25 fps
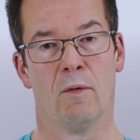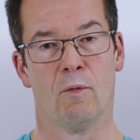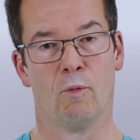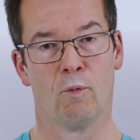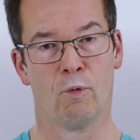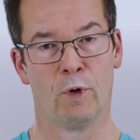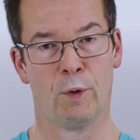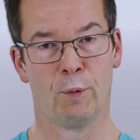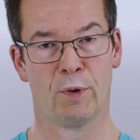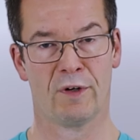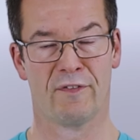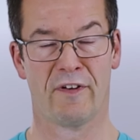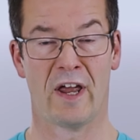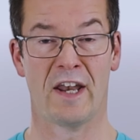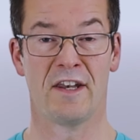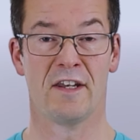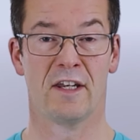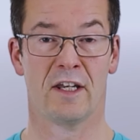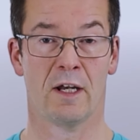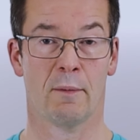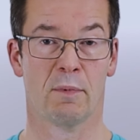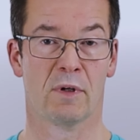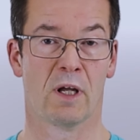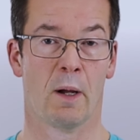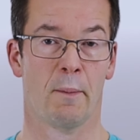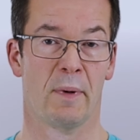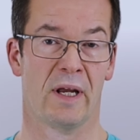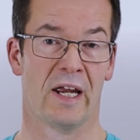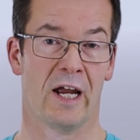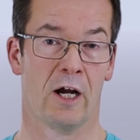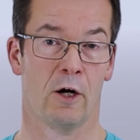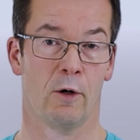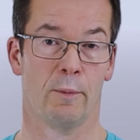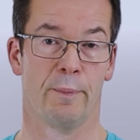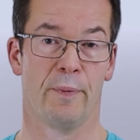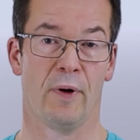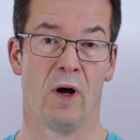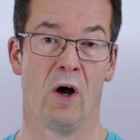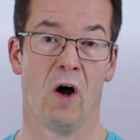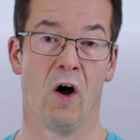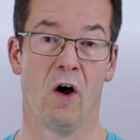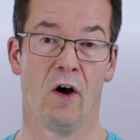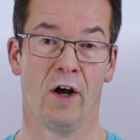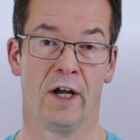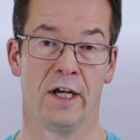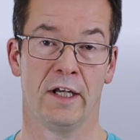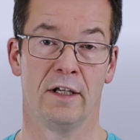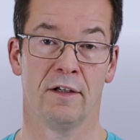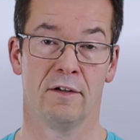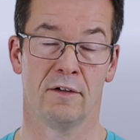we would have ended up coming out
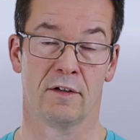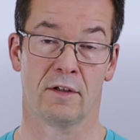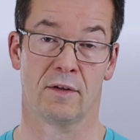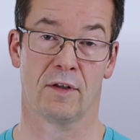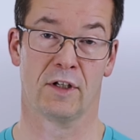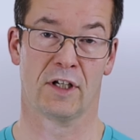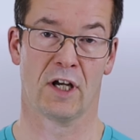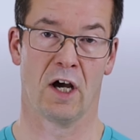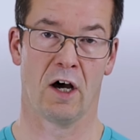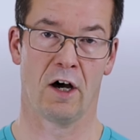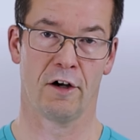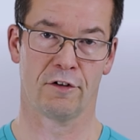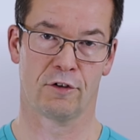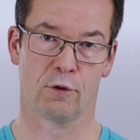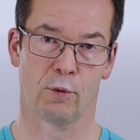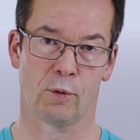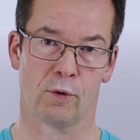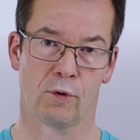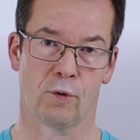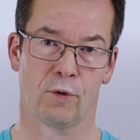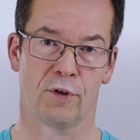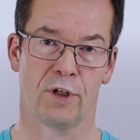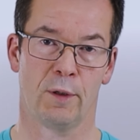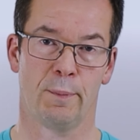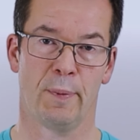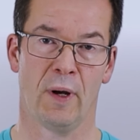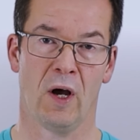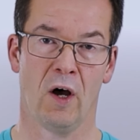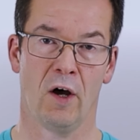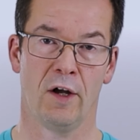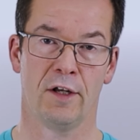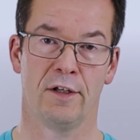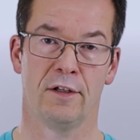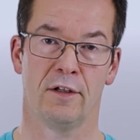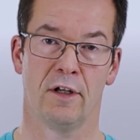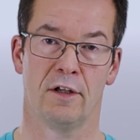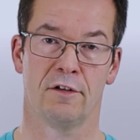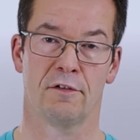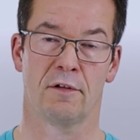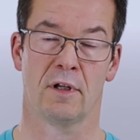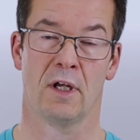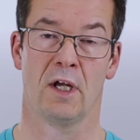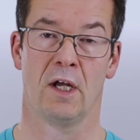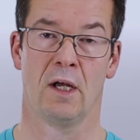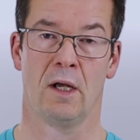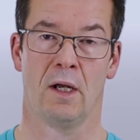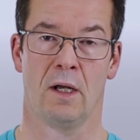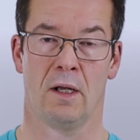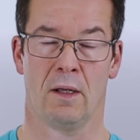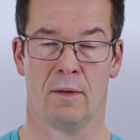behind the cars that were already behind us.
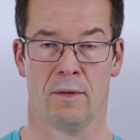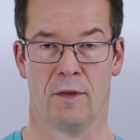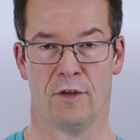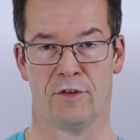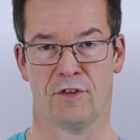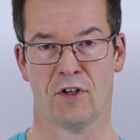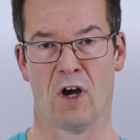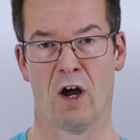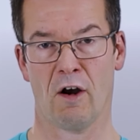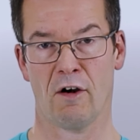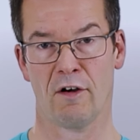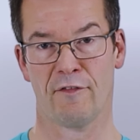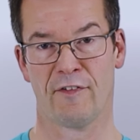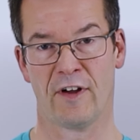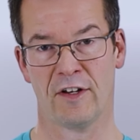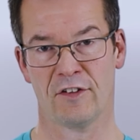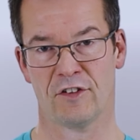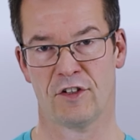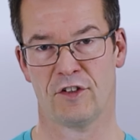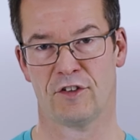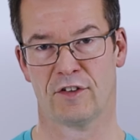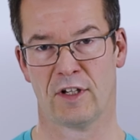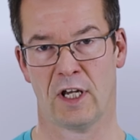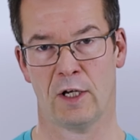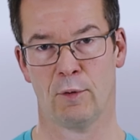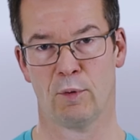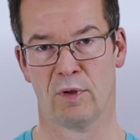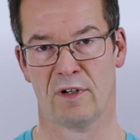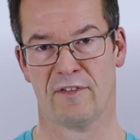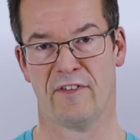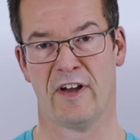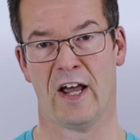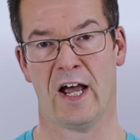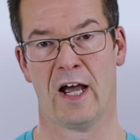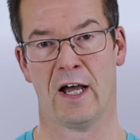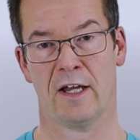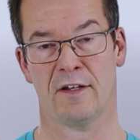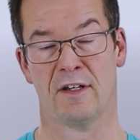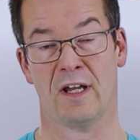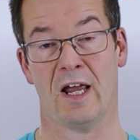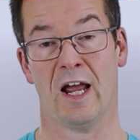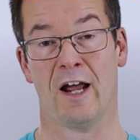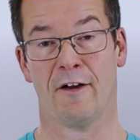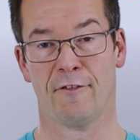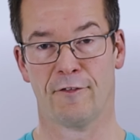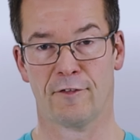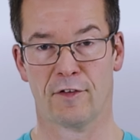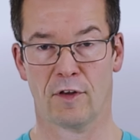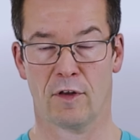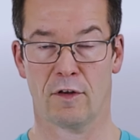The tyre advantage they would have had
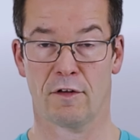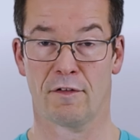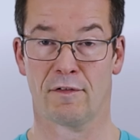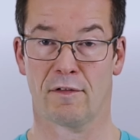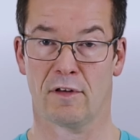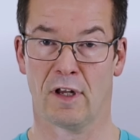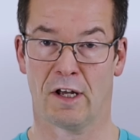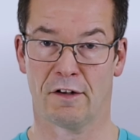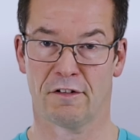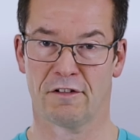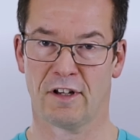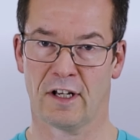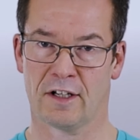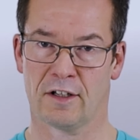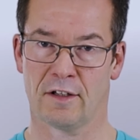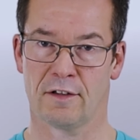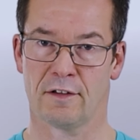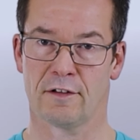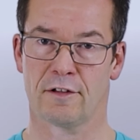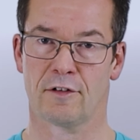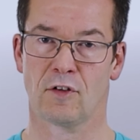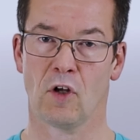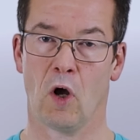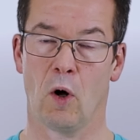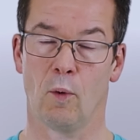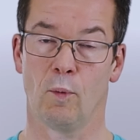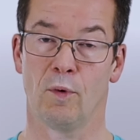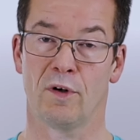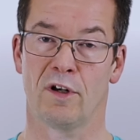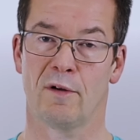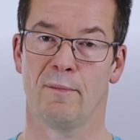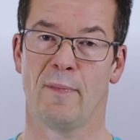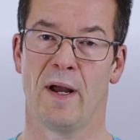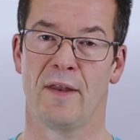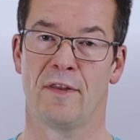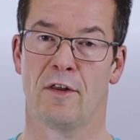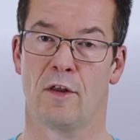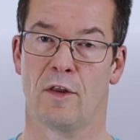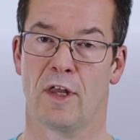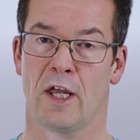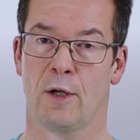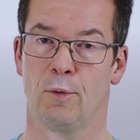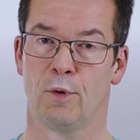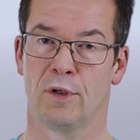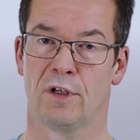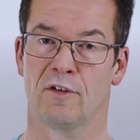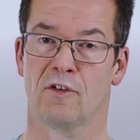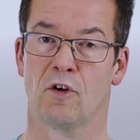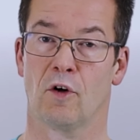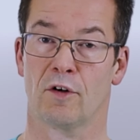after that second stop would have meant that they
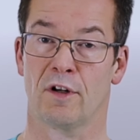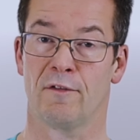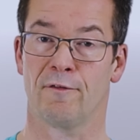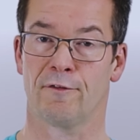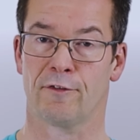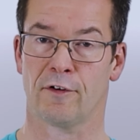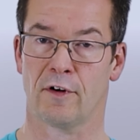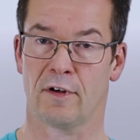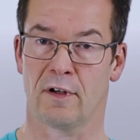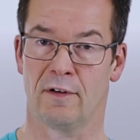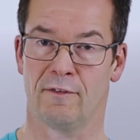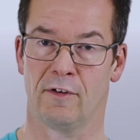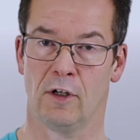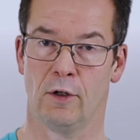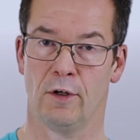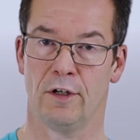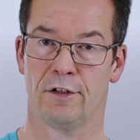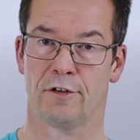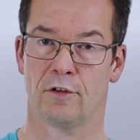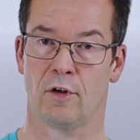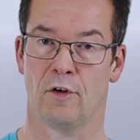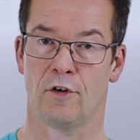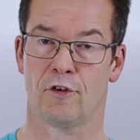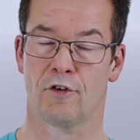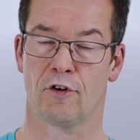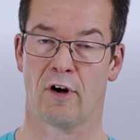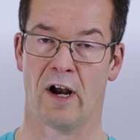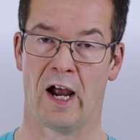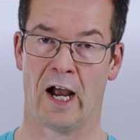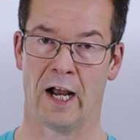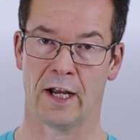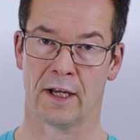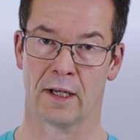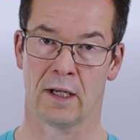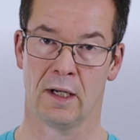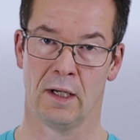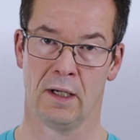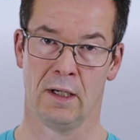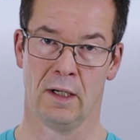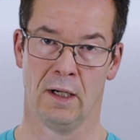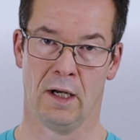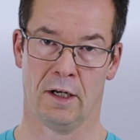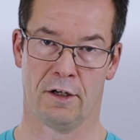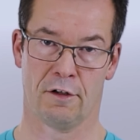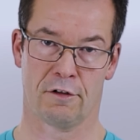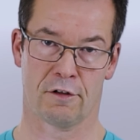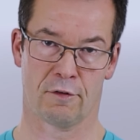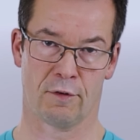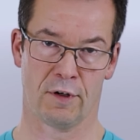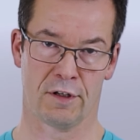would have got in front of Lewis on track,
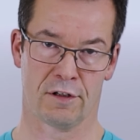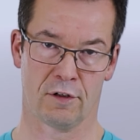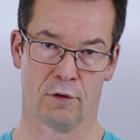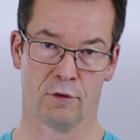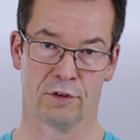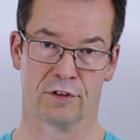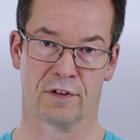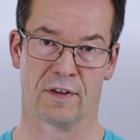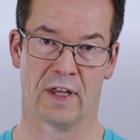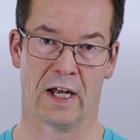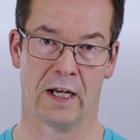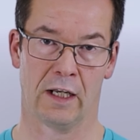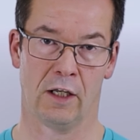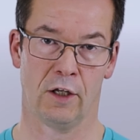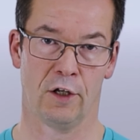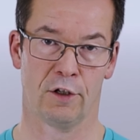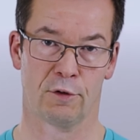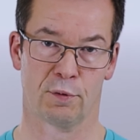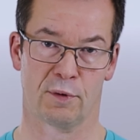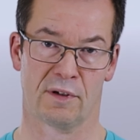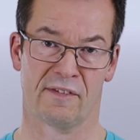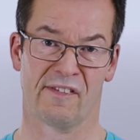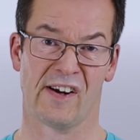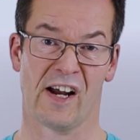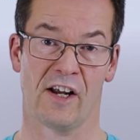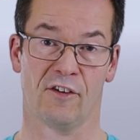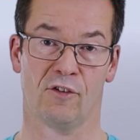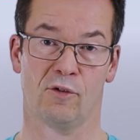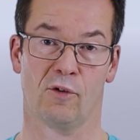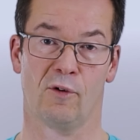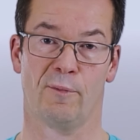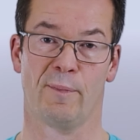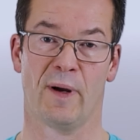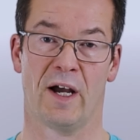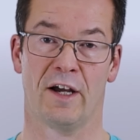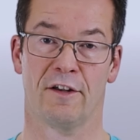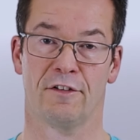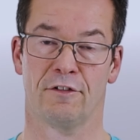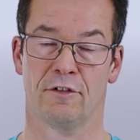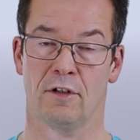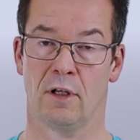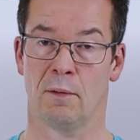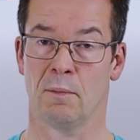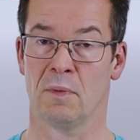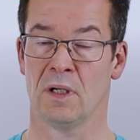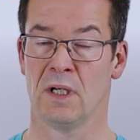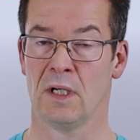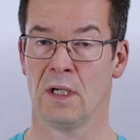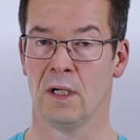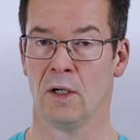and as a result of that, Lewis would have had to have passed
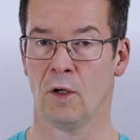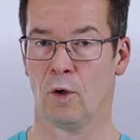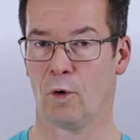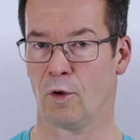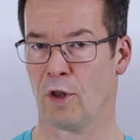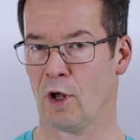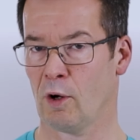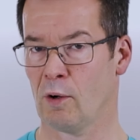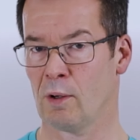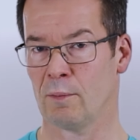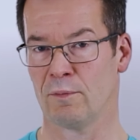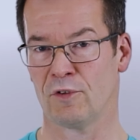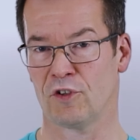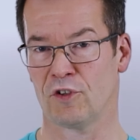them. Although I'm